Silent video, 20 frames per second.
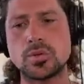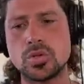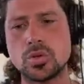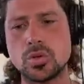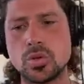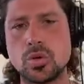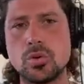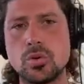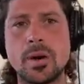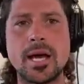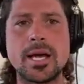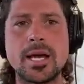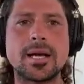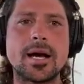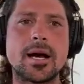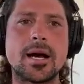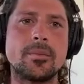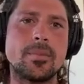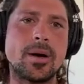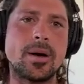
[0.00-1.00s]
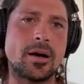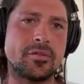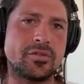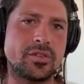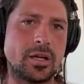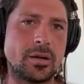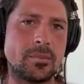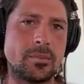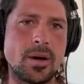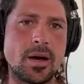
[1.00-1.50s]
So you might come
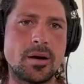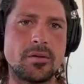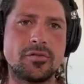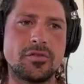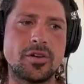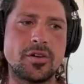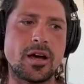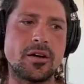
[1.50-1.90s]
after a month,